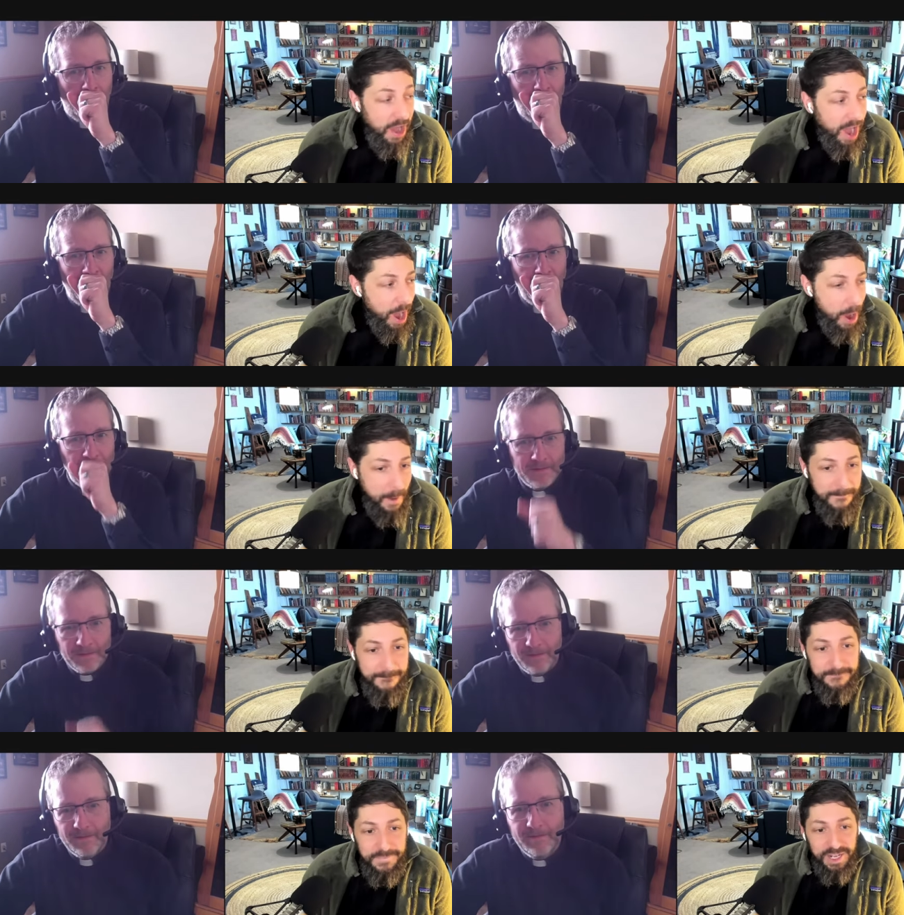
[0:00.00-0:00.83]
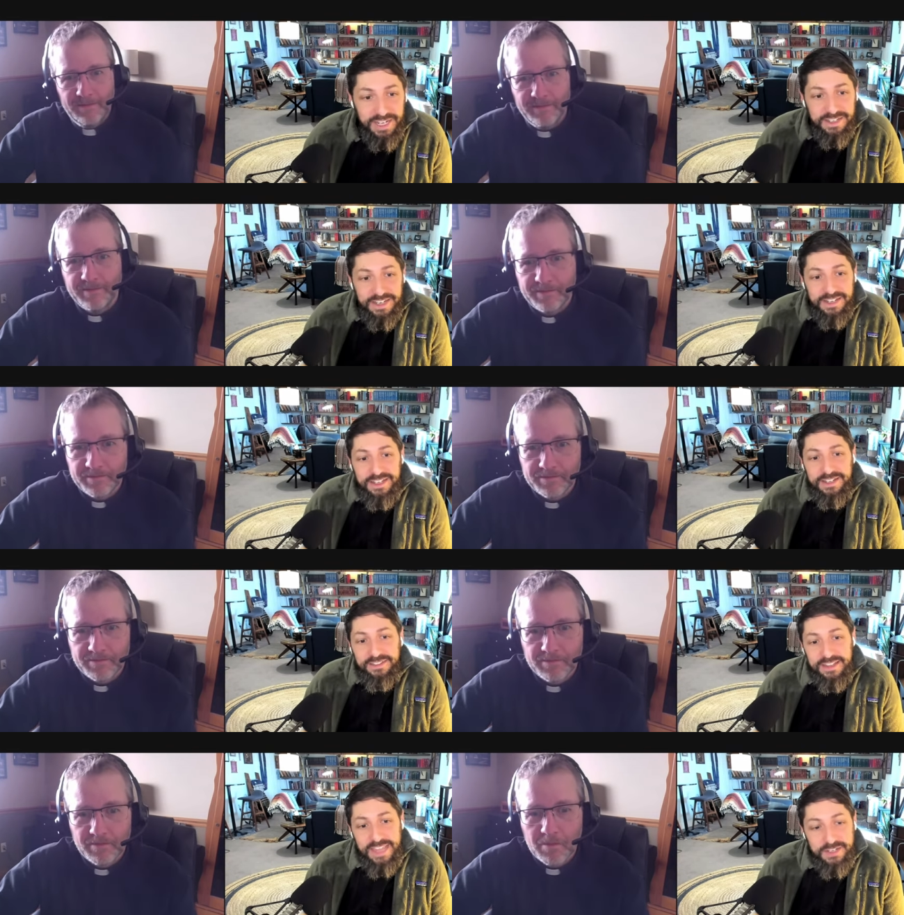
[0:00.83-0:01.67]
Speaker 1: Um, but it, it,
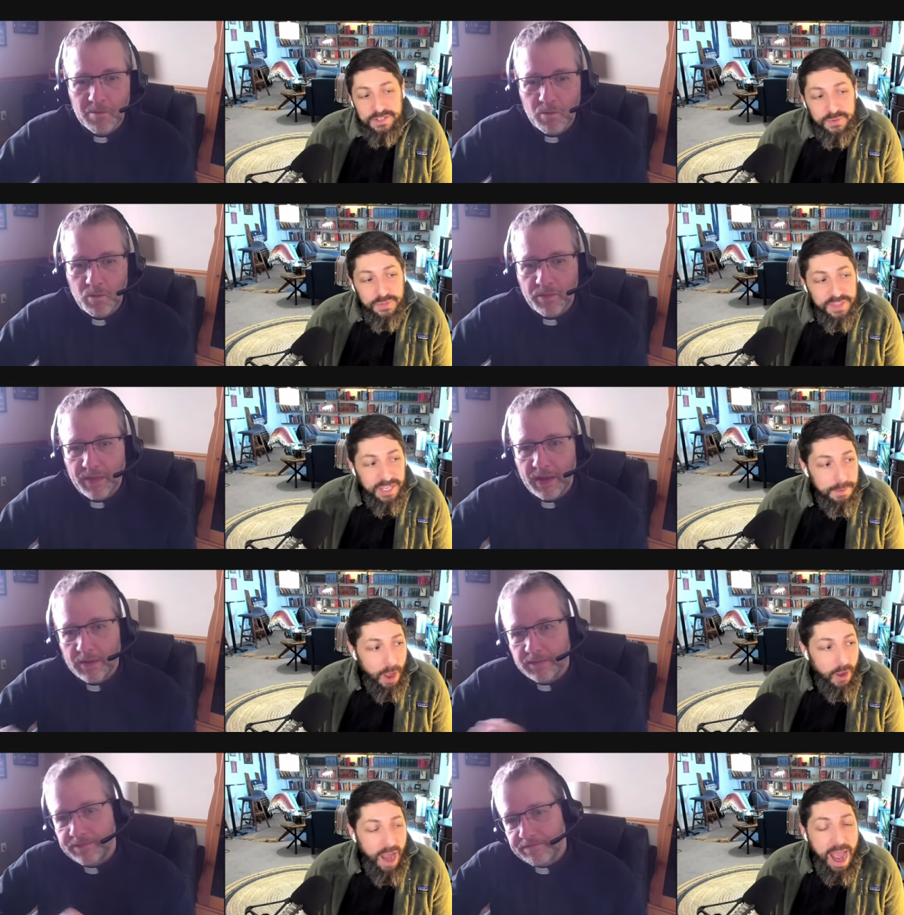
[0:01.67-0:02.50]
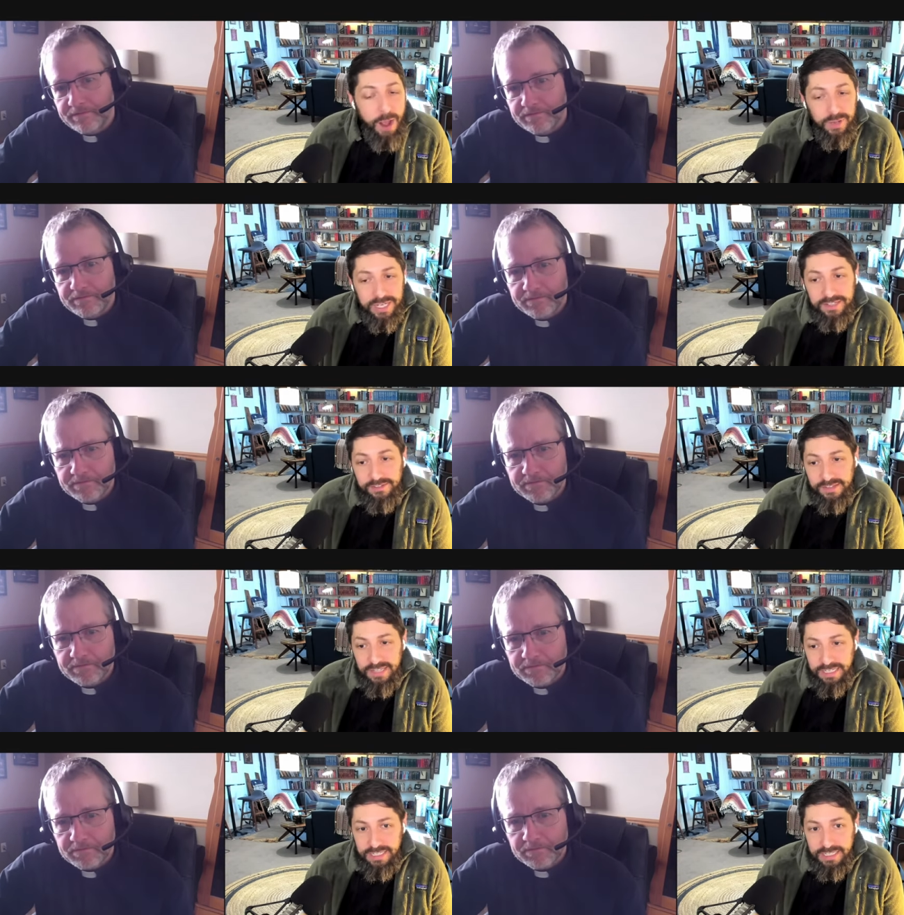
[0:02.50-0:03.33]
it's that you think about how it is
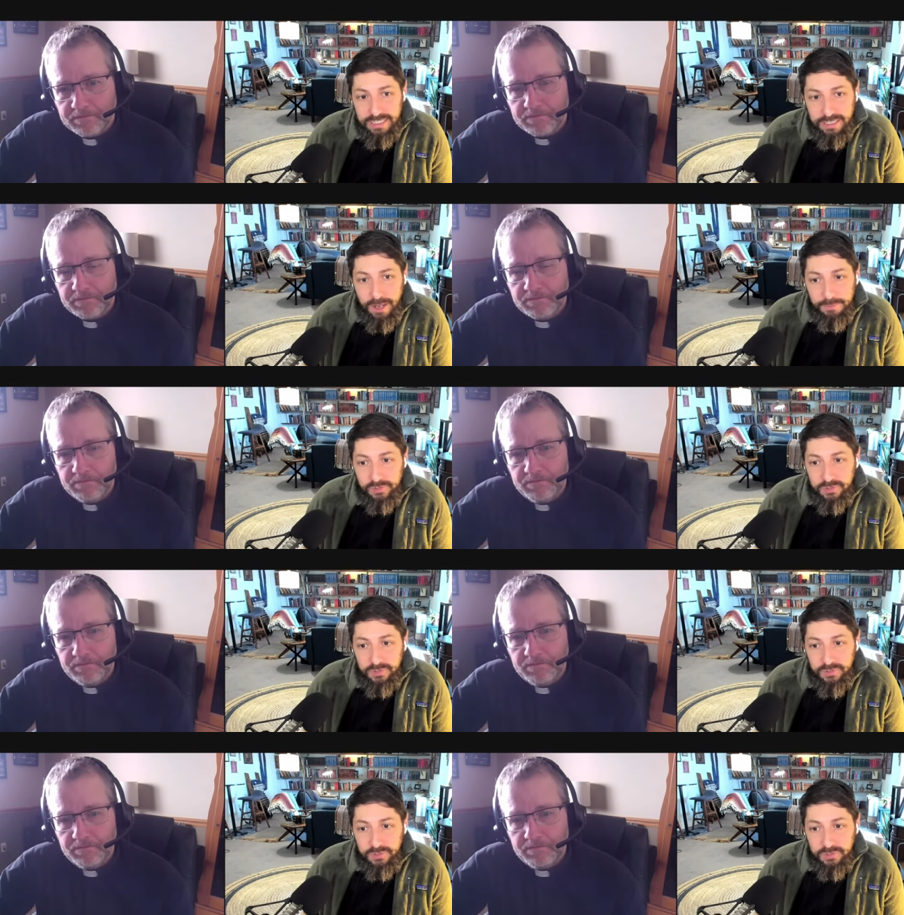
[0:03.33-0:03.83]
that he comes to